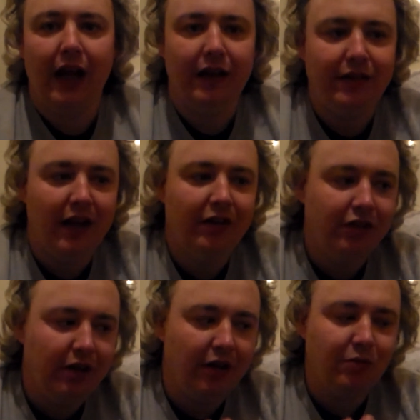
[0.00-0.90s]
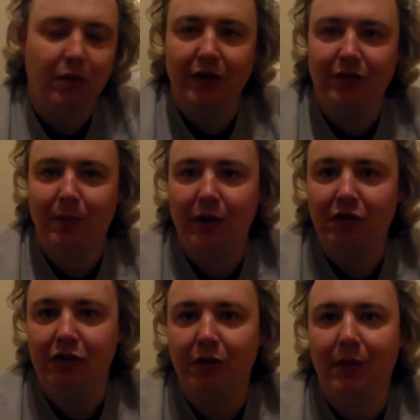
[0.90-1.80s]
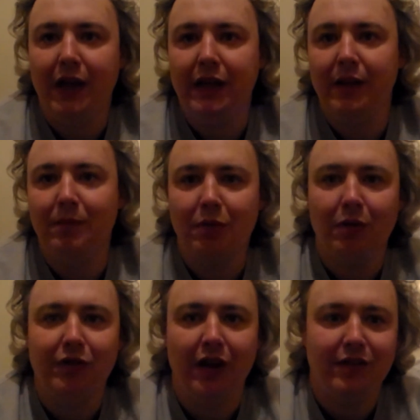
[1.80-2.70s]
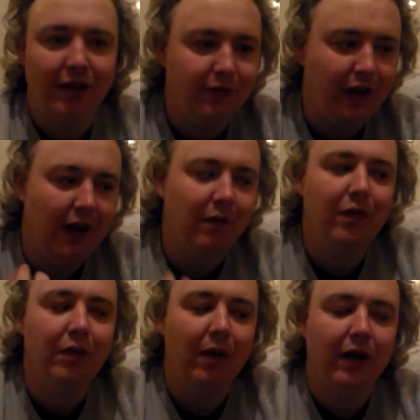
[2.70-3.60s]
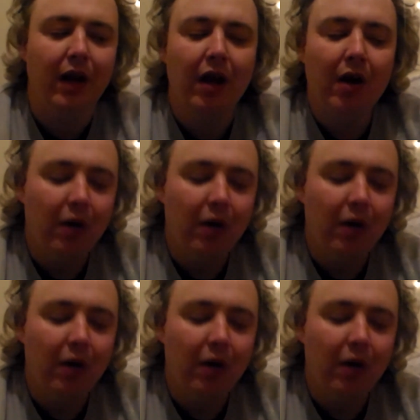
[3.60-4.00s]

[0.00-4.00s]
And essentially that's what the spiritual awakening process is for everyone